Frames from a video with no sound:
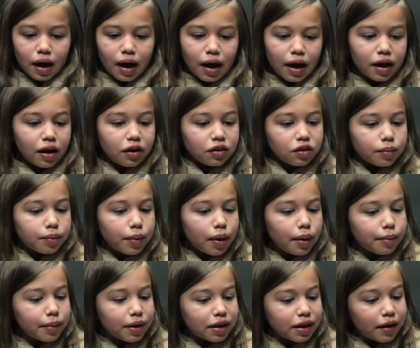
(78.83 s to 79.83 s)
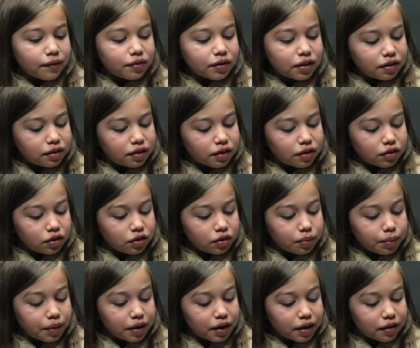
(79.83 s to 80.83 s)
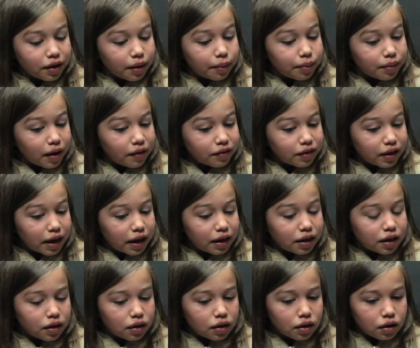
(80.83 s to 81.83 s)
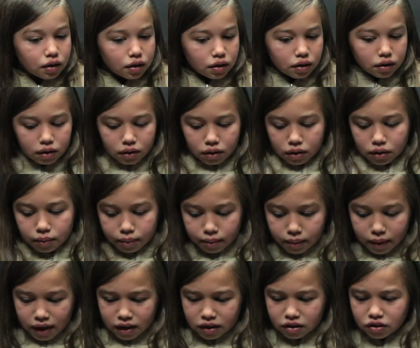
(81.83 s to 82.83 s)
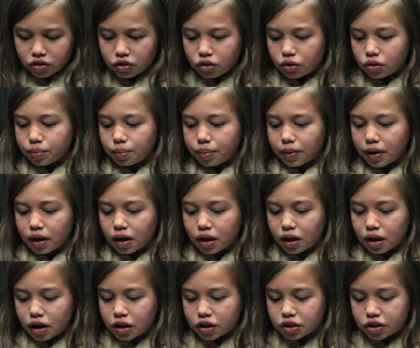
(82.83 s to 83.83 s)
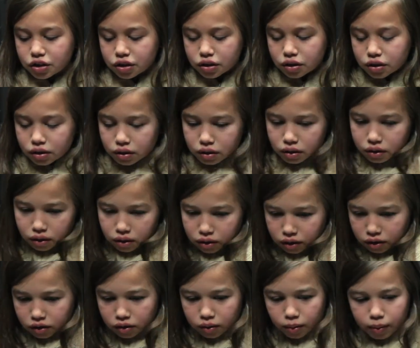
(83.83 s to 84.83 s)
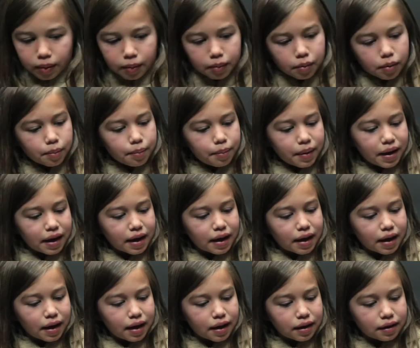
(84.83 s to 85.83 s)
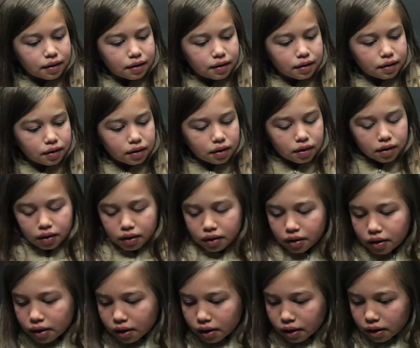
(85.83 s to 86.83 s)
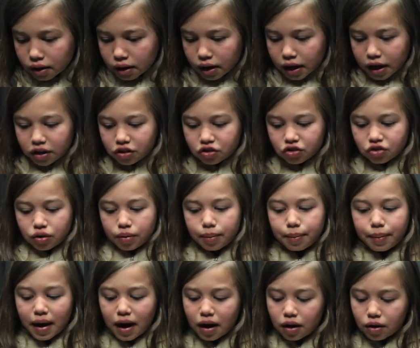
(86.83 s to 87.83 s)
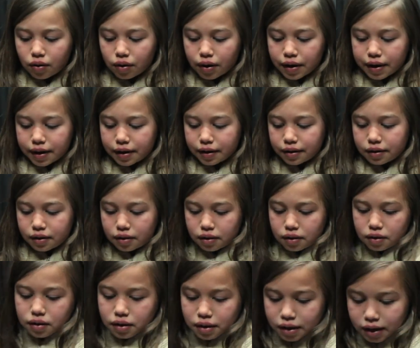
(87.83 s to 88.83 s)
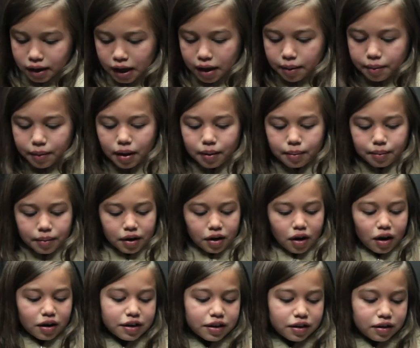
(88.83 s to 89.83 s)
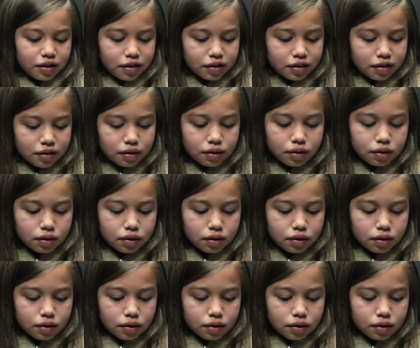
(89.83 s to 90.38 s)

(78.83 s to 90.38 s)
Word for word: I also brought my lefty scissors because I'm left-handed. My toothbrush, some rubber bands, extra batteries, and my binoculars.